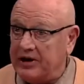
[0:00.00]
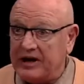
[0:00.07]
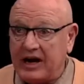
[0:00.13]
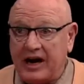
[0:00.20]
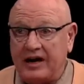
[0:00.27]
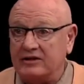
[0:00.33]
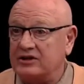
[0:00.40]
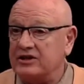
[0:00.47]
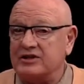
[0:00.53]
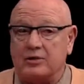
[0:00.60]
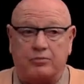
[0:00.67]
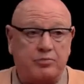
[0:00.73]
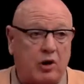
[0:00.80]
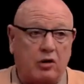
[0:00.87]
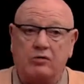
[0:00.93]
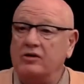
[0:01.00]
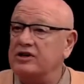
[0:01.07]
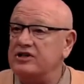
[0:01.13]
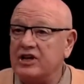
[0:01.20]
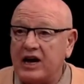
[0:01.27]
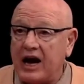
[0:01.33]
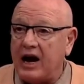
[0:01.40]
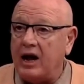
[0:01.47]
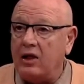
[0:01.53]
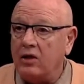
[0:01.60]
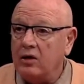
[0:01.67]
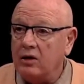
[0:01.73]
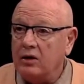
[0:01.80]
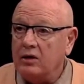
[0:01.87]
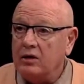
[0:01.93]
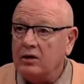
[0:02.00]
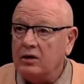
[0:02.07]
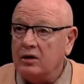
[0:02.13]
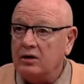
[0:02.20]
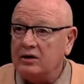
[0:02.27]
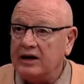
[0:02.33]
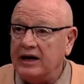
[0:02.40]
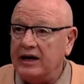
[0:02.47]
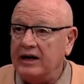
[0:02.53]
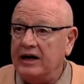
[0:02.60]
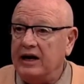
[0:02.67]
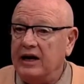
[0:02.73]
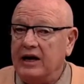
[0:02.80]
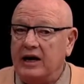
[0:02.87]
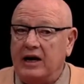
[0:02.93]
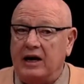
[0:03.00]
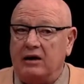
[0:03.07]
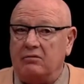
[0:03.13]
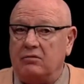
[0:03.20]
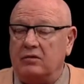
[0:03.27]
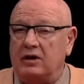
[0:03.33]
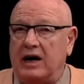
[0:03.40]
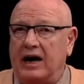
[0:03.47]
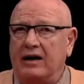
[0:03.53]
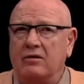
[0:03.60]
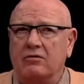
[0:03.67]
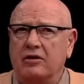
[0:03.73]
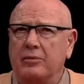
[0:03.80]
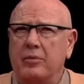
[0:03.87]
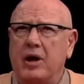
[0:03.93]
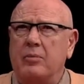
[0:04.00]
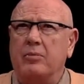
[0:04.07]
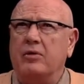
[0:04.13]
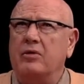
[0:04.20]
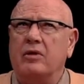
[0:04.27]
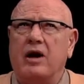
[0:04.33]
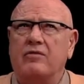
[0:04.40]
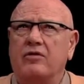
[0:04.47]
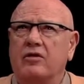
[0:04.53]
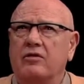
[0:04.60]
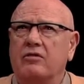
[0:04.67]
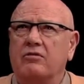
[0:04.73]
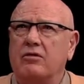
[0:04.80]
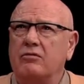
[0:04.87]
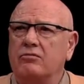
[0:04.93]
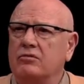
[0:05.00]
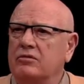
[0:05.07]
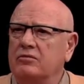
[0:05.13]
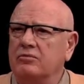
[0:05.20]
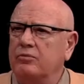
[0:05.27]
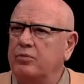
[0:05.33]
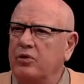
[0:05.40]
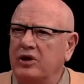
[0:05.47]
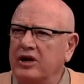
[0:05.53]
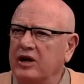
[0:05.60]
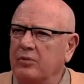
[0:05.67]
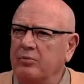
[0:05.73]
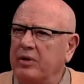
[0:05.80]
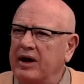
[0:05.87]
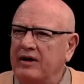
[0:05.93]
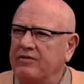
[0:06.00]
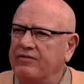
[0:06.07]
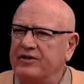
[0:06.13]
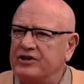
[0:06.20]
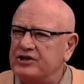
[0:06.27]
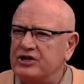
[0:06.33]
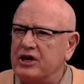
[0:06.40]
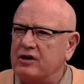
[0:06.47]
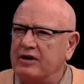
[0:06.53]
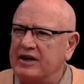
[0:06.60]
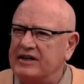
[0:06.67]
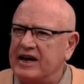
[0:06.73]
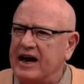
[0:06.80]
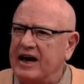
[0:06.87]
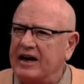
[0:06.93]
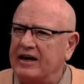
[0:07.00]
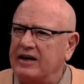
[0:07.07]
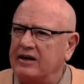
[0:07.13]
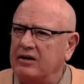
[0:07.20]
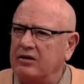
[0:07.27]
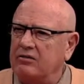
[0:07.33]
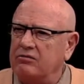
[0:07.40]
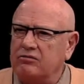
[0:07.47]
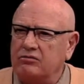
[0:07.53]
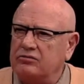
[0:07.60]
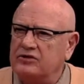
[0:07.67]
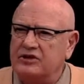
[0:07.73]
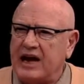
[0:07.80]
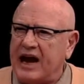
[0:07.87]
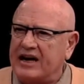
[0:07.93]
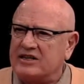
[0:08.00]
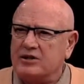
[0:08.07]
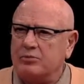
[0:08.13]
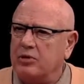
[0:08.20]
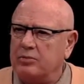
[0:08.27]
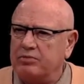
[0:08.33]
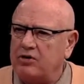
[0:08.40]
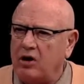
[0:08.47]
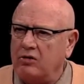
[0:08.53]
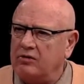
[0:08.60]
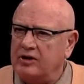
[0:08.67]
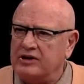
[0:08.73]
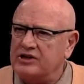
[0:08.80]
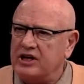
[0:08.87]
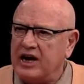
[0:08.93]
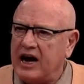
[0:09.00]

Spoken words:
account, just a brokerage account, okay? I don't remember ever putting a beneficiary down in a taxable brokerage account.